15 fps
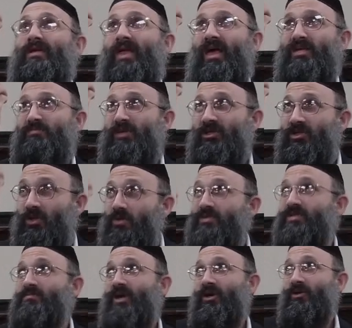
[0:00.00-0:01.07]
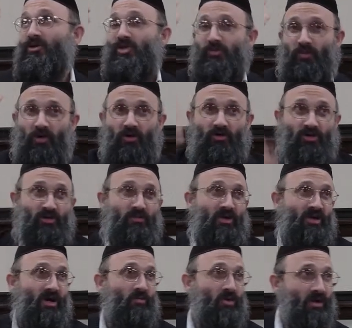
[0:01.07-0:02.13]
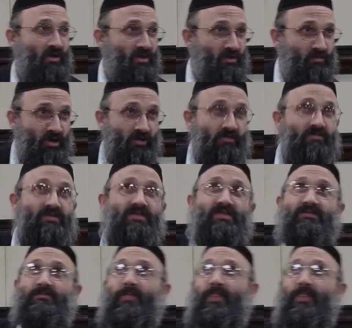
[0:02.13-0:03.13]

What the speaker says: has been chosen by Kodesh Baruch Hu to become one of the Imahos.